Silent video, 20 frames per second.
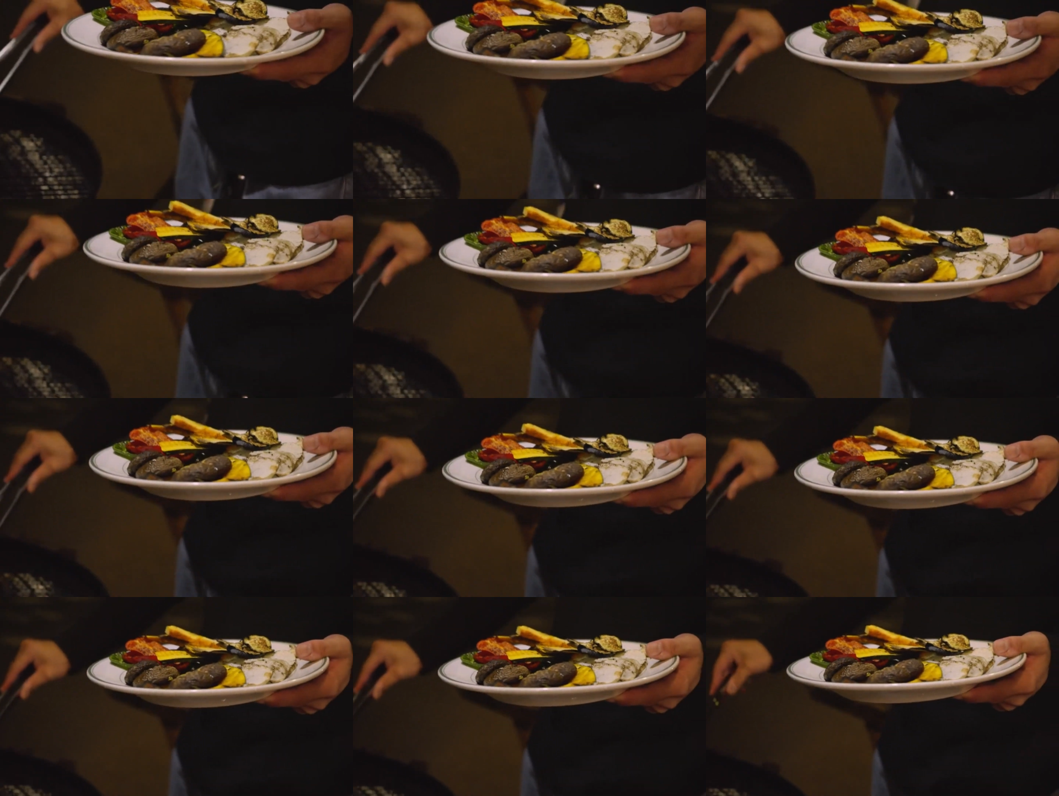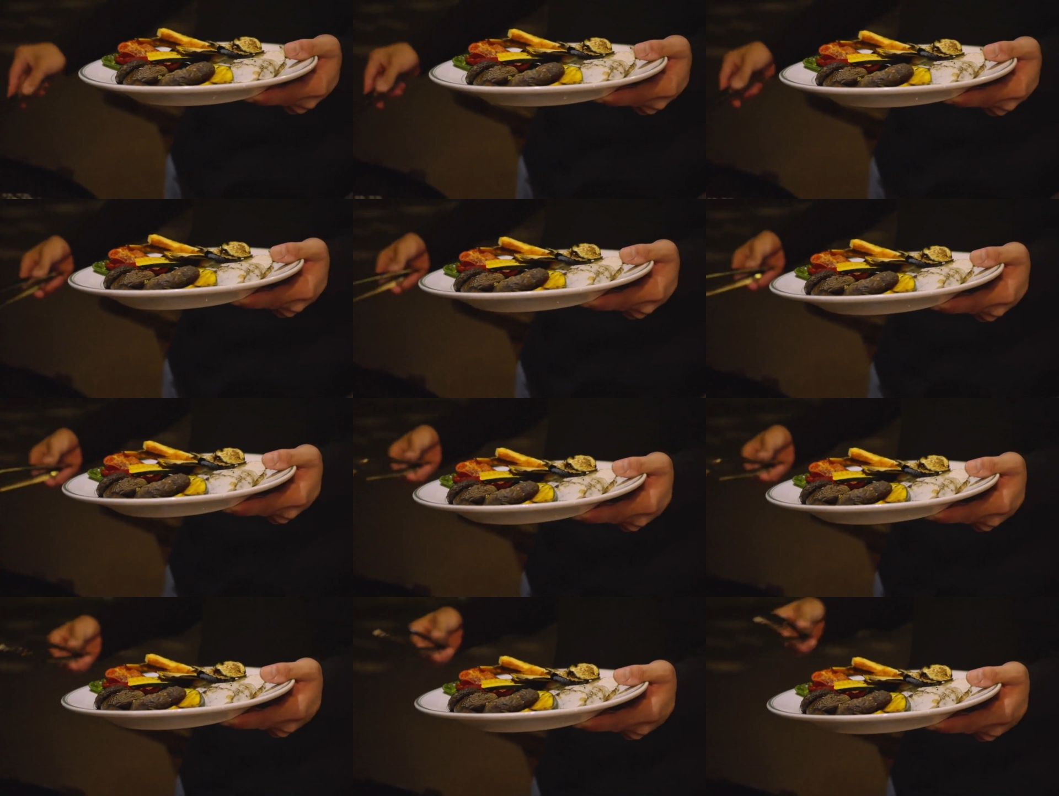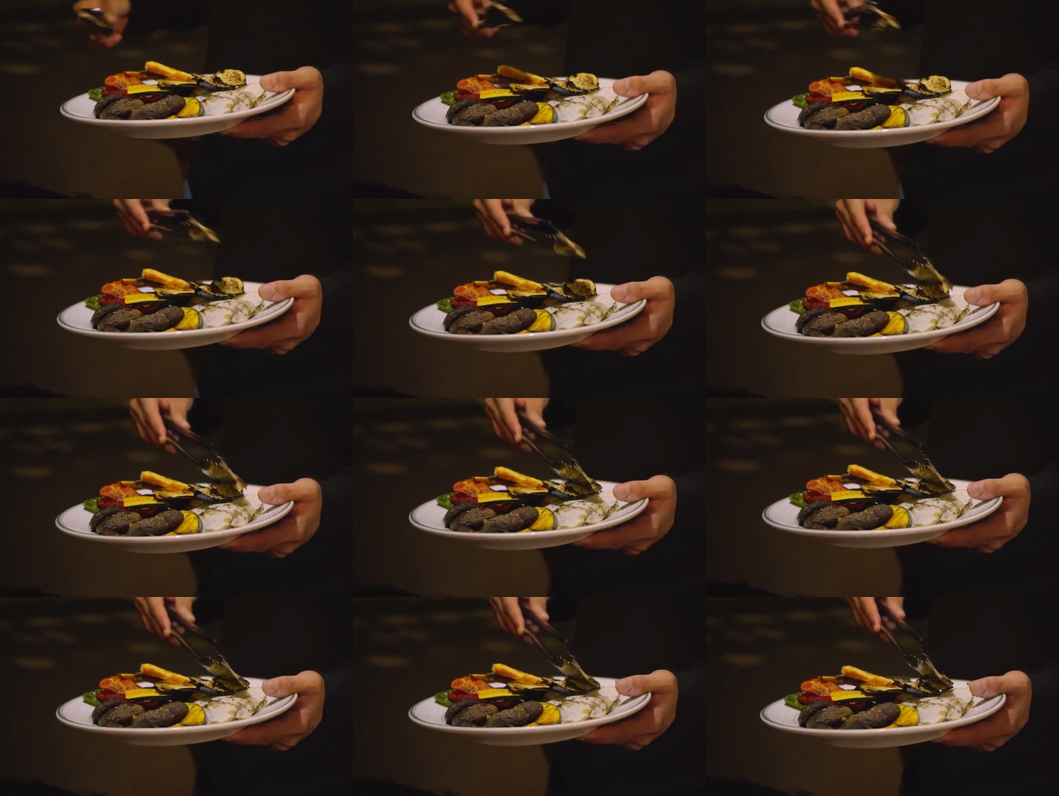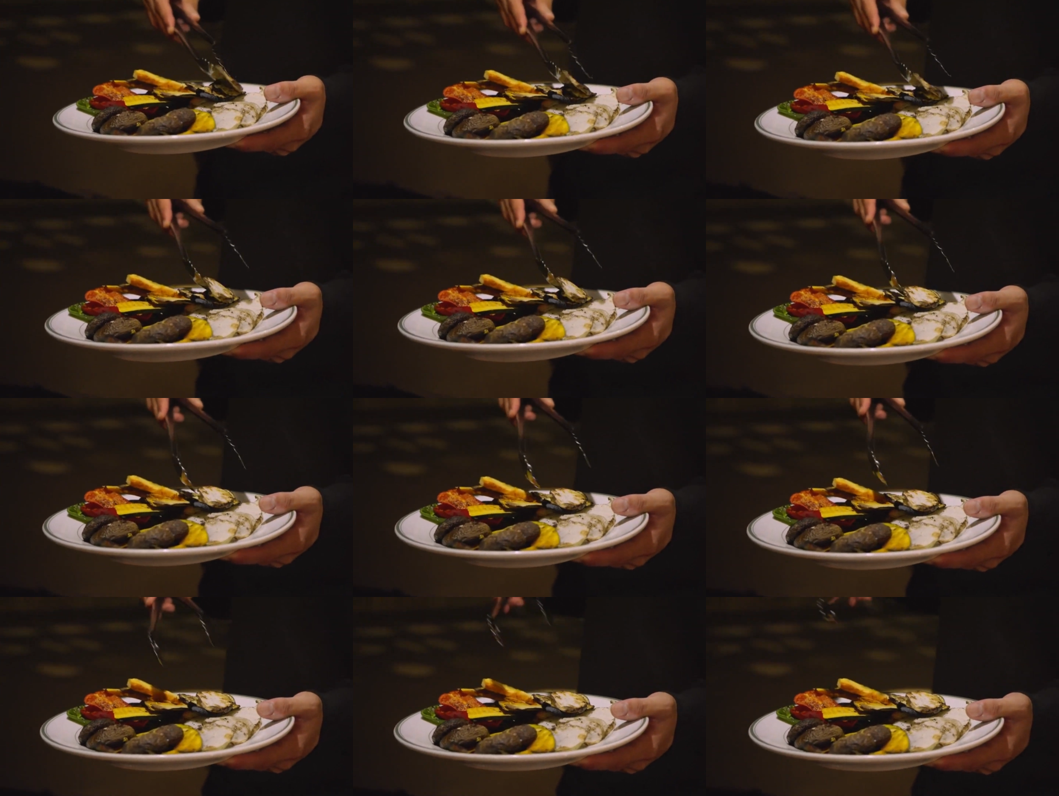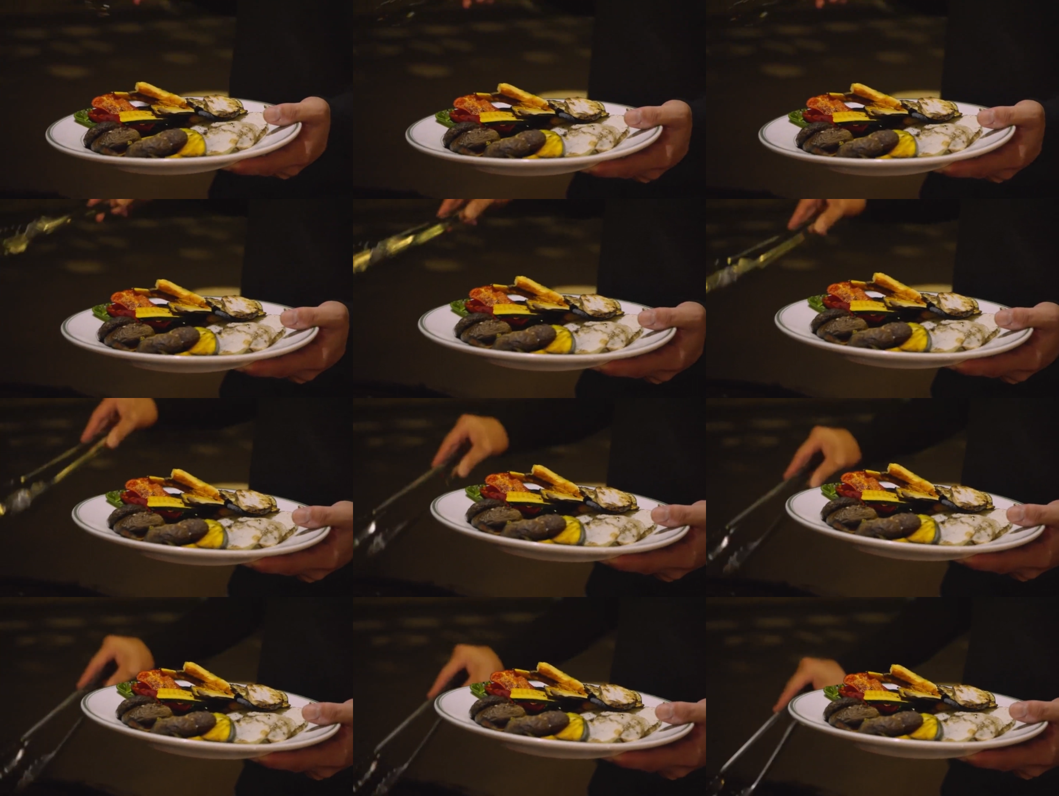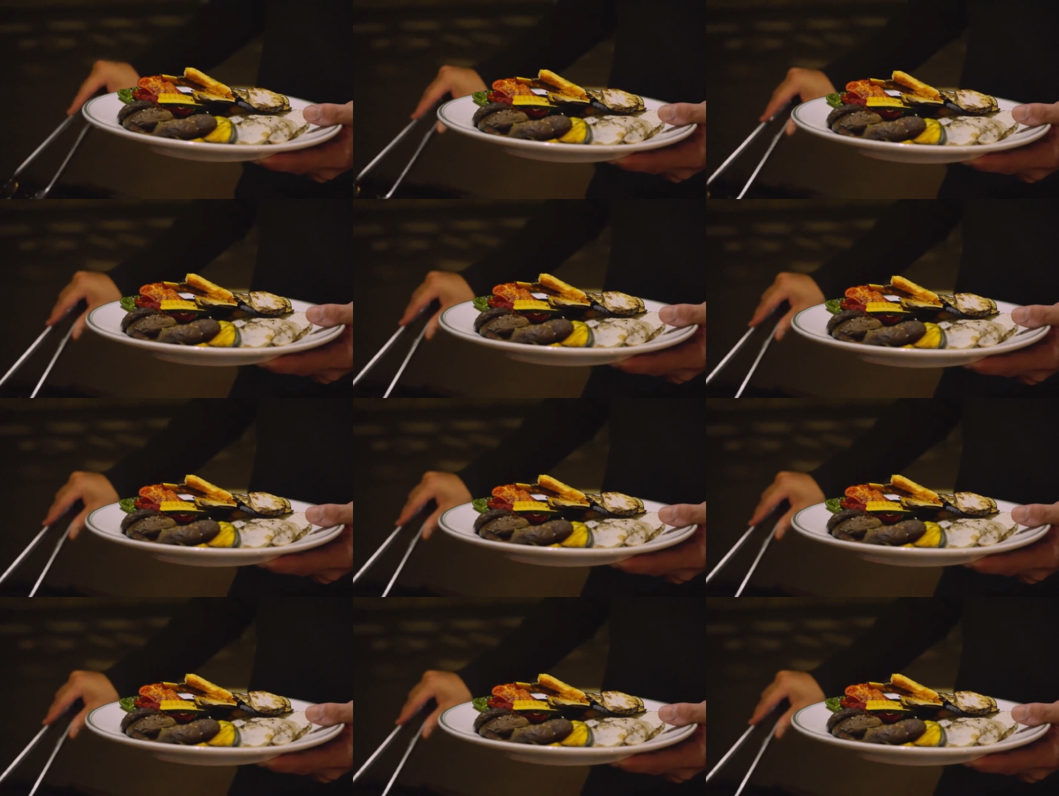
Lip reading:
(no speaker visible)